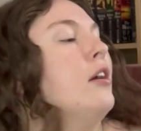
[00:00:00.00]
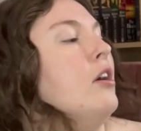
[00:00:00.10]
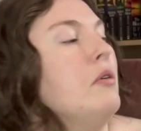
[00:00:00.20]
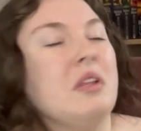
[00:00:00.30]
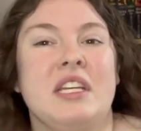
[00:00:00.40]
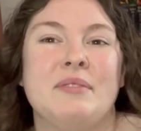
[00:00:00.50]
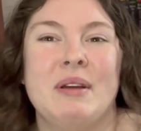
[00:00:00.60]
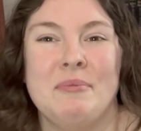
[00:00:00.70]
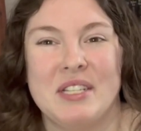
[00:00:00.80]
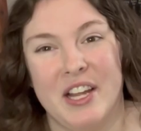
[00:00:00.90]
Well, this
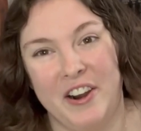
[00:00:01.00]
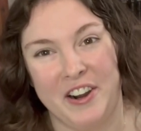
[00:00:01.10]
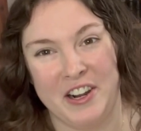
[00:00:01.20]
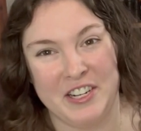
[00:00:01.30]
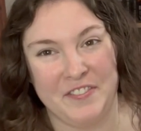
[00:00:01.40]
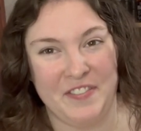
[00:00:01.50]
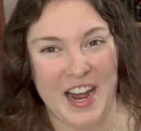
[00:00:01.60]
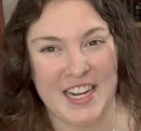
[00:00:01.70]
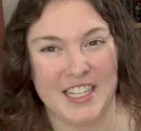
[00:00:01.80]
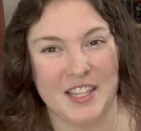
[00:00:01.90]
one was harder to
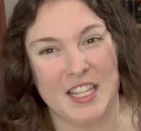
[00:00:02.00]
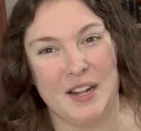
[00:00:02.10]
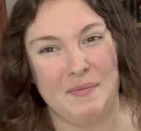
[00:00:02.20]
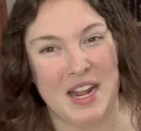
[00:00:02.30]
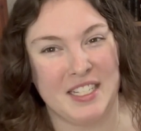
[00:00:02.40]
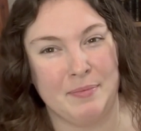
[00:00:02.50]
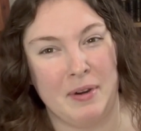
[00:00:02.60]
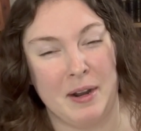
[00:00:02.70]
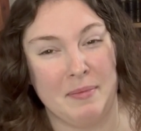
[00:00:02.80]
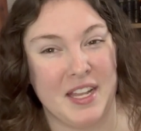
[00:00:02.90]
find something that matched the
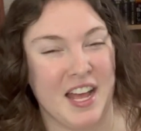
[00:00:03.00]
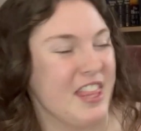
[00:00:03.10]
prompt than I